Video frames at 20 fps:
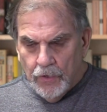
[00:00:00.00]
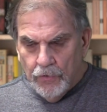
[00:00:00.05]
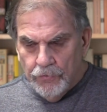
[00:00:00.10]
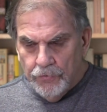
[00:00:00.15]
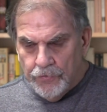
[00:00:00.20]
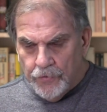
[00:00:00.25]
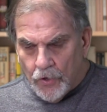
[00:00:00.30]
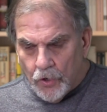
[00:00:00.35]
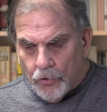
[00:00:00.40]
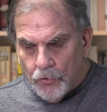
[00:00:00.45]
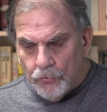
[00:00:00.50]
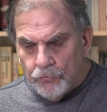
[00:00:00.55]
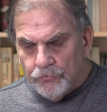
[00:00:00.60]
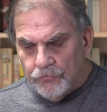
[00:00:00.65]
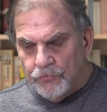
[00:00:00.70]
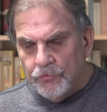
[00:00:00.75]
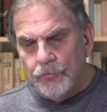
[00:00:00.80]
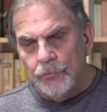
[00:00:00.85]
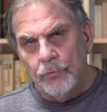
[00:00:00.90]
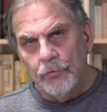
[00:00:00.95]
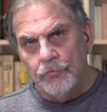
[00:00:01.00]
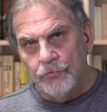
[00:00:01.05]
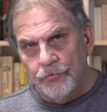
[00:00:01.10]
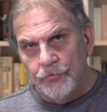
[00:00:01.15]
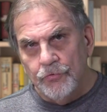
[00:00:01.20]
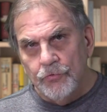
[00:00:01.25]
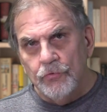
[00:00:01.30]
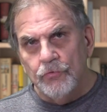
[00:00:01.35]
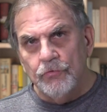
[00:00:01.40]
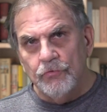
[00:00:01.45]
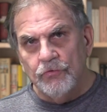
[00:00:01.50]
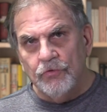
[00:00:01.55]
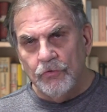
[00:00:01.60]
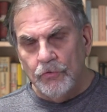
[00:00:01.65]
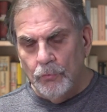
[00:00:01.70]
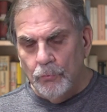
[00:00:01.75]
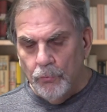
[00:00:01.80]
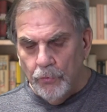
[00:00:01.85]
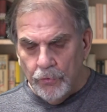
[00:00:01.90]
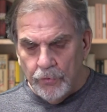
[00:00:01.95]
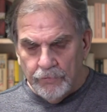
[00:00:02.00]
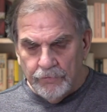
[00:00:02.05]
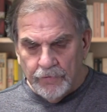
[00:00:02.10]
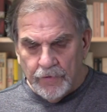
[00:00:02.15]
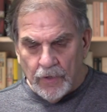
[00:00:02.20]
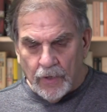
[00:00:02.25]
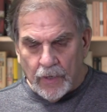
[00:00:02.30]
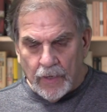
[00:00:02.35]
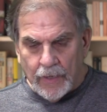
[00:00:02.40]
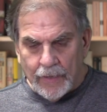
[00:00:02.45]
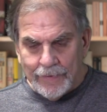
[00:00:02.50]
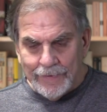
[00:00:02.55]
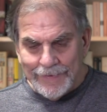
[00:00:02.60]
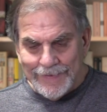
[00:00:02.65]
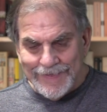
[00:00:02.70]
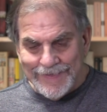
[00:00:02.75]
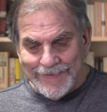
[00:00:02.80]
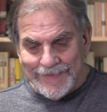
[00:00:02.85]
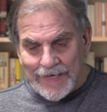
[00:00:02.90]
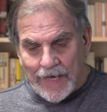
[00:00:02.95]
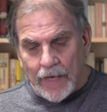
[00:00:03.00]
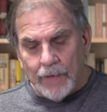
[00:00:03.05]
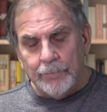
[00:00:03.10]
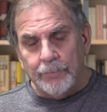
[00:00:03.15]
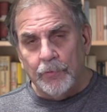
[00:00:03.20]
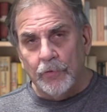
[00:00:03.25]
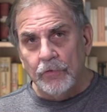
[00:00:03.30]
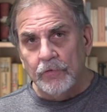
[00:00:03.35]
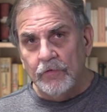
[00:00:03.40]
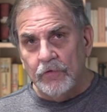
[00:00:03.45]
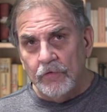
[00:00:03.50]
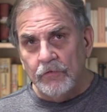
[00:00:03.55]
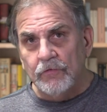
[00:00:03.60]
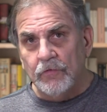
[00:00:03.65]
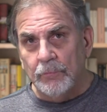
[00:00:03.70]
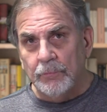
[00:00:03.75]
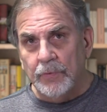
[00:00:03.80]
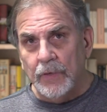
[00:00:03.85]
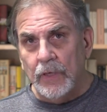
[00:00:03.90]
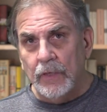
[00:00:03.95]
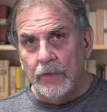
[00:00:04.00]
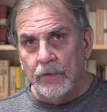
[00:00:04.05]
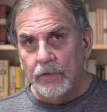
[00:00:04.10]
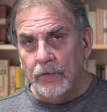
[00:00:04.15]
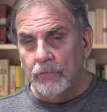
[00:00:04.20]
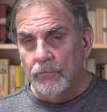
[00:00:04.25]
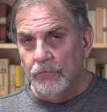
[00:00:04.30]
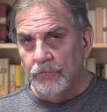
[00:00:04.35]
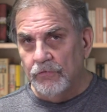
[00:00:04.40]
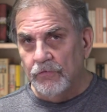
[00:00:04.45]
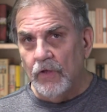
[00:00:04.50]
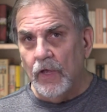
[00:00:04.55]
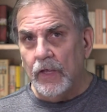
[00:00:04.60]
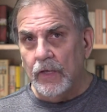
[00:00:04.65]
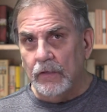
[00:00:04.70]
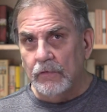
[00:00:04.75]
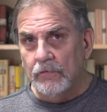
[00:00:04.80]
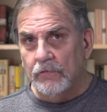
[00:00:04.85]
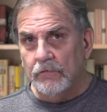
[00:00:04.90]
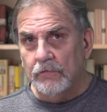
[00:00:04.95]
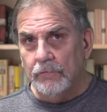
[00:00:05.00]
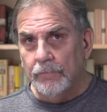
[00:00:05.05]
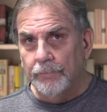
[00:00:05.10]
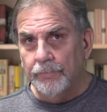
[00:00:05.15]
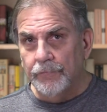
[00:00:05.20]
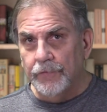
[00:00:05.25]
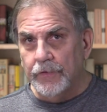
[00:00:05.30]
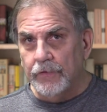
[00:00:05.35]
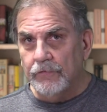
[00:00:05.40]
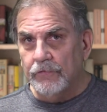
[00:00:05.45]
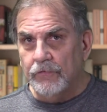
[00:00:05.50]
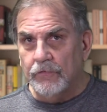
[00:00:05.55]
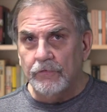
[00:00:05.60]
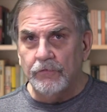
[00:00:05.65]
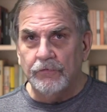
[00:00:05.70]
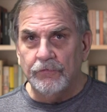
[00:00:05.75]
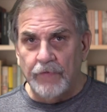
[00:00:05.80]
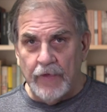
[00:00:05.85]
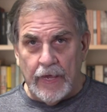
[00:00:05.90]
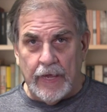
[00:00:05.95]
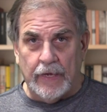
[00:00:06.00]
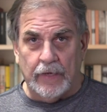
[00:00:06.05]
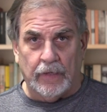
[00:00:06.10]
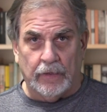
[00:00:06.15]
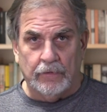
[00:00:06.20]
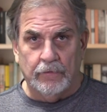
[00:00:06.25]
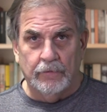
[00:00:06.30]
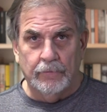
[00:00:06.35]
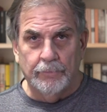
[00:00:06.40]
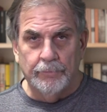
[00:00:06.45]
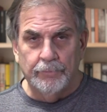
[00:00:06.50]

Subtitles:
those who were true to the Word of God did not participate in the Crusades. This is fact.